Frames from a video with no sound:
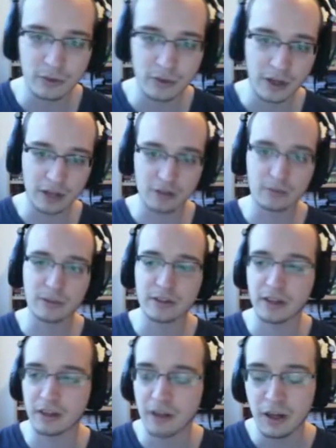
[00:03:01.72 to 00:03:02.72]

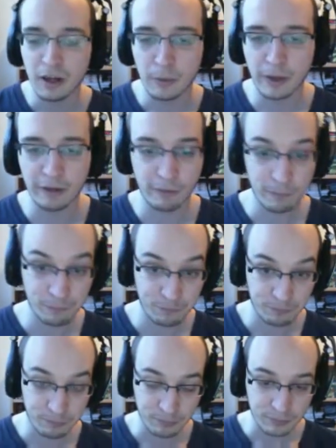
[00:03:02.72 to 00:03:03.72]
100%, whatever.
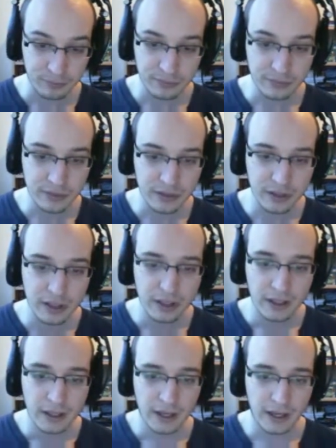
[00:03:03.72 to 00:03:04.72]

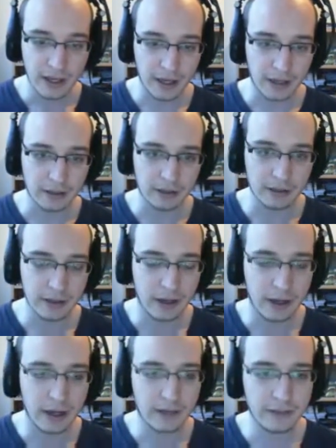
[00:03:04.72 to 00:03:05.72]
And
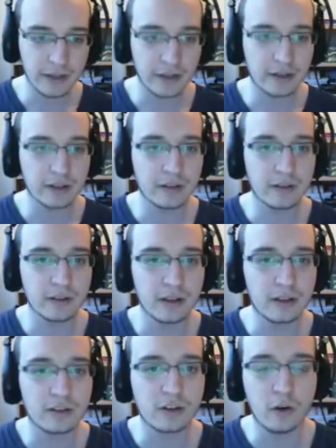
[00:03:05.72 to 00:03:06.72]
I like that
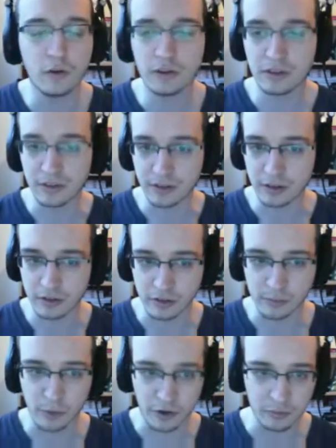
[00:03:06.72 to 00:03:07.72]
it shows you that there's
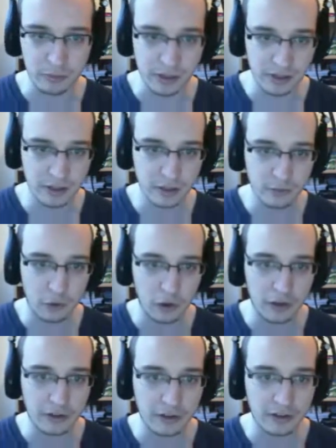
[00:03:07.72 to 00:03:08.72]
this possibility of
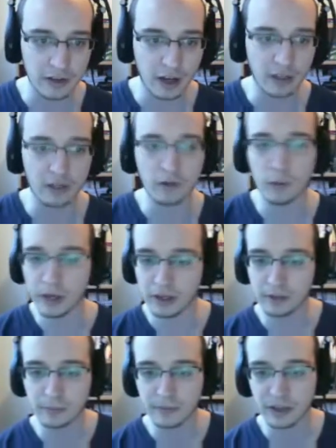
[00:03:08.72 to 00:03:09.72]
going this other
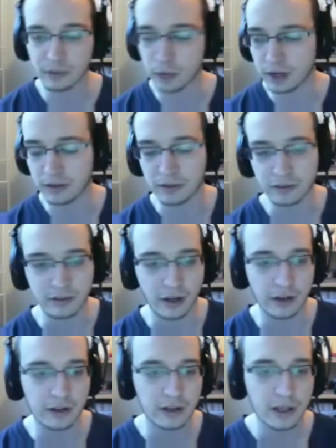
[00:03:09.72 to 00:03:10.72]
way right at the
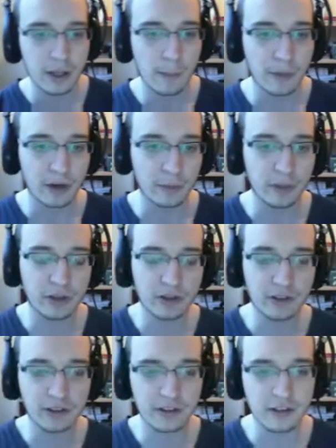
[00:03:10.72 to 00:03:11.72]
start, but
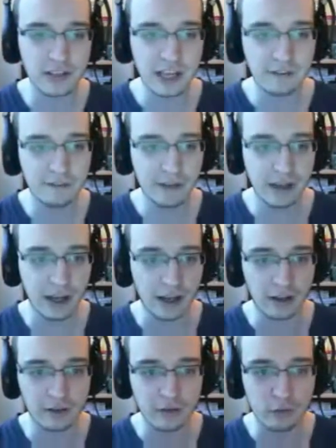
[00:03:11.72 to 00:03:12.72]
because there's nothing
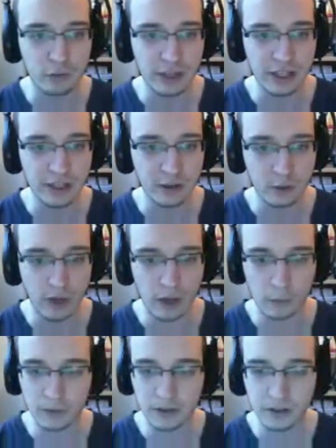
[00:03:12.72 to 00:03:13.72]
else really
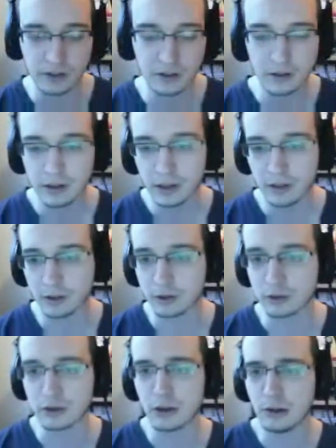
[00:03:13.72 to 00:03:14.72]
around here that
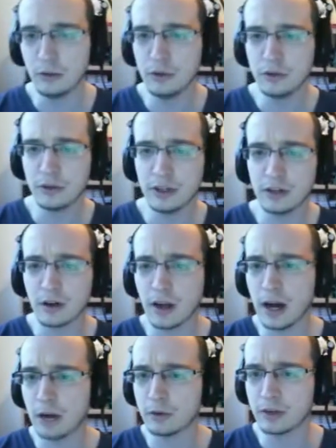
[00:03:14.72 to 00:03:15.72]
could clue you in on
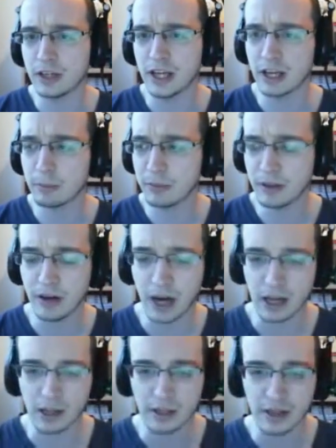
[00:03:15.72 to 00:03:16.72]
how to get up there
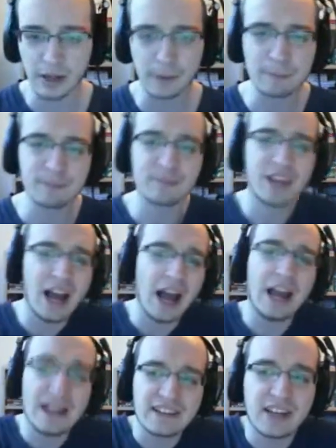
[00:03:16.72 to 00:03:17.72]
other than,
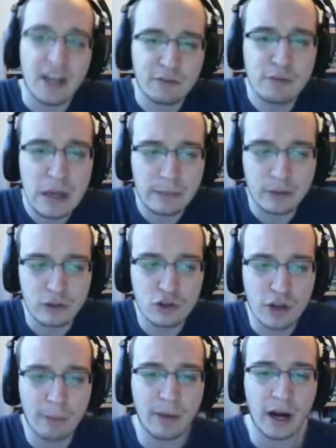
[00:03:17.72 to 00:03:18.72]
I guess I have to be able to
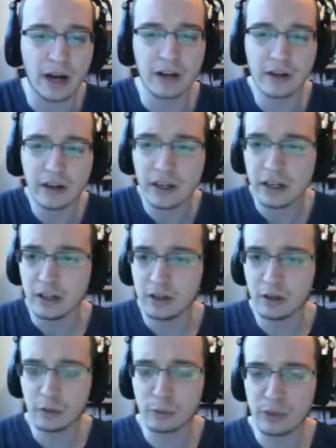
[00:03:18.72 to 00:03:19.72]
jump higher, you
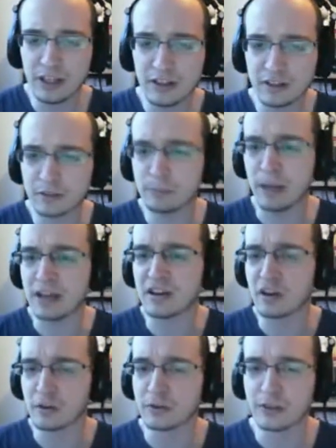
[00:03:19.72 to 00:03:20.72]
don't really spend a
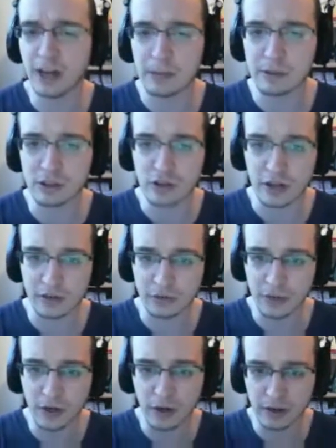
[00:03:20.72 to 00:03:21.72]
lot of time you're trying to
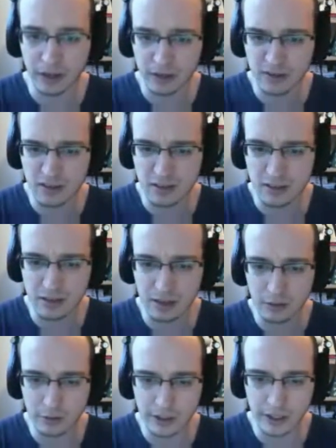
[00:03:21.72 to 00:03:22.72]
figure out
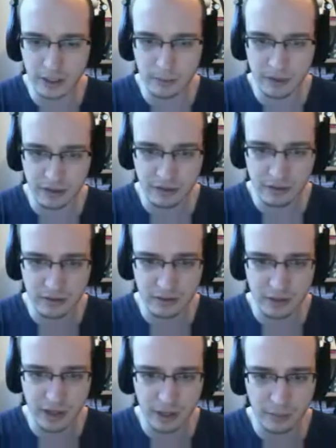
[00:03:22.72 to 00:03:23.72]
how do I get up there,
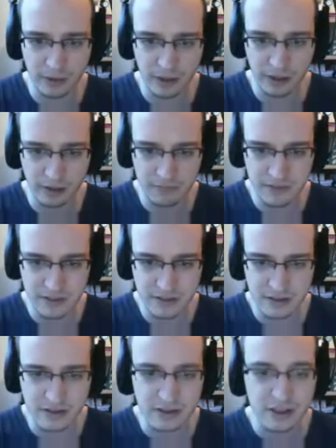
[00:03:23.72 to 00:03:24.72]
how do I get up there, I
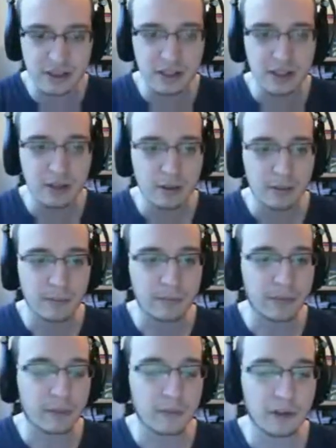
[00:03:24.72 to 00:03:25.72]
can't,
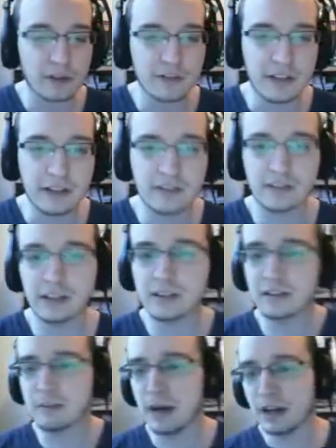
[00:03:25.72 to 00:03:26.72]
Because if
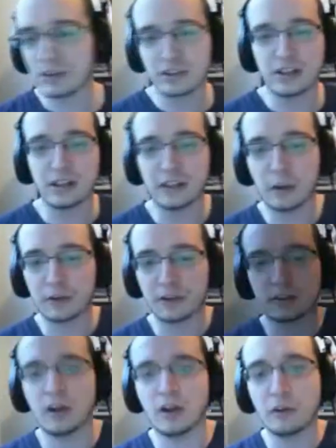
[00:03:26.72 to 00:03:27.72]
let's imagine there was a
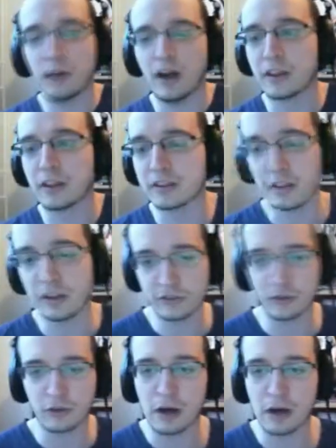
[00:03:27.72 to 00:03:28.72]
ton of other stuff
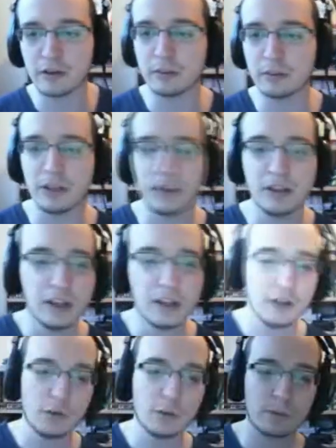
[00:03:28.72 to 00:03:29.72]
surrounding me,
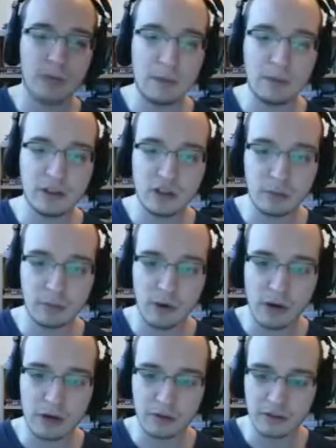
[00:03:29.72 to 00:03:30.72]
you would maybe jump
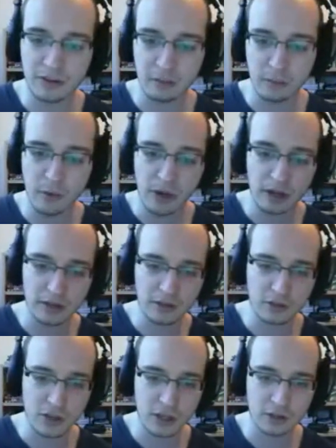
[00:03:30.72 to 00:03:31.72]
around somewhere else,
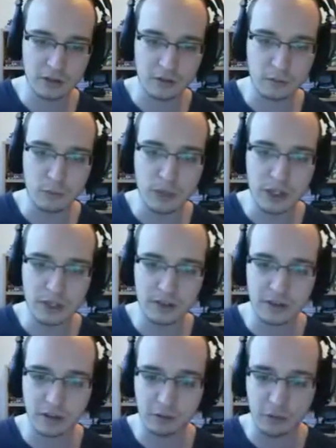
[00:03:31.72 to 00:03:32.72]
try and do some weird
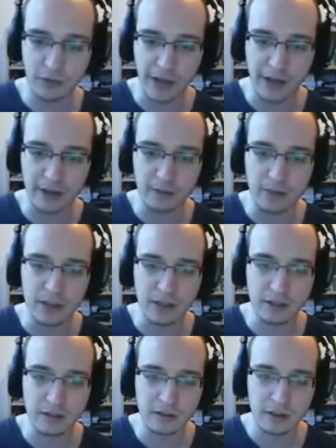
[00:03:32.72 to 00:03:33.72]
stuff with
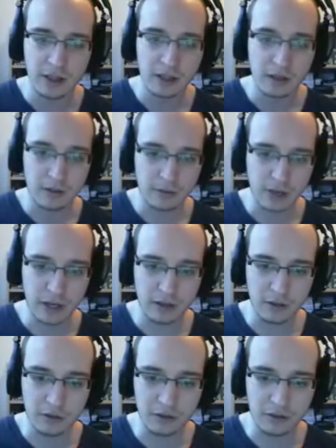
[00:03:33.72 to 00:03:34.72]
enemies, try
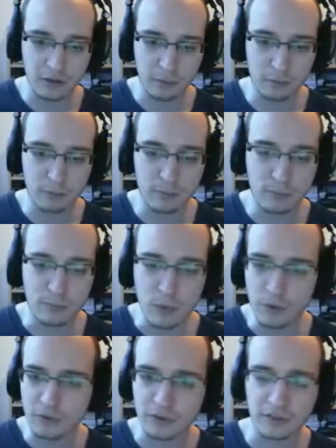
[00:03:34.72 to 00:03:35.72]
and use some
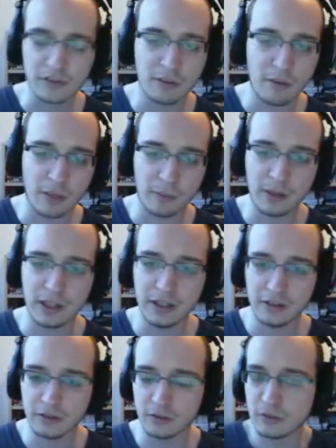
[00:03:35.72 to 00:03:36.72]
moves in some other
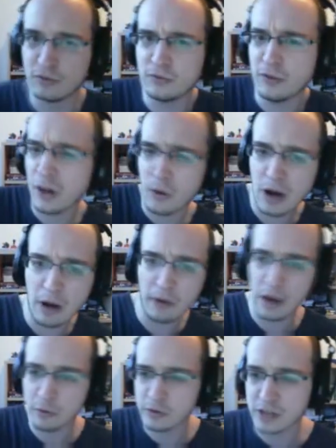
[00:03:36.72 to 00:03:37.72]
places to figure out
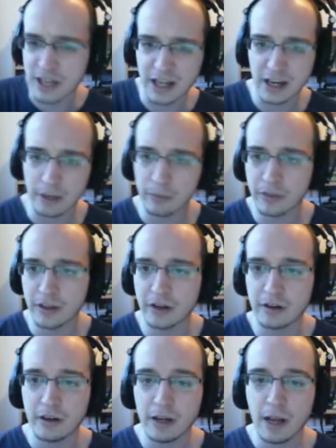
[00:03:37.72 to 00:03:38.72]
how to get up
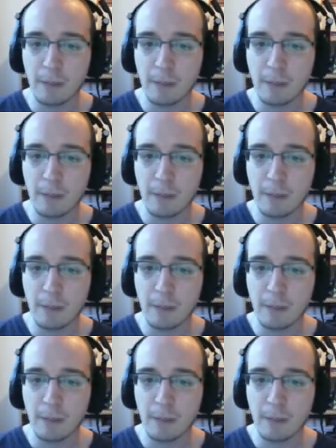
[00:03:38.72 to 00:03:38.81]
there.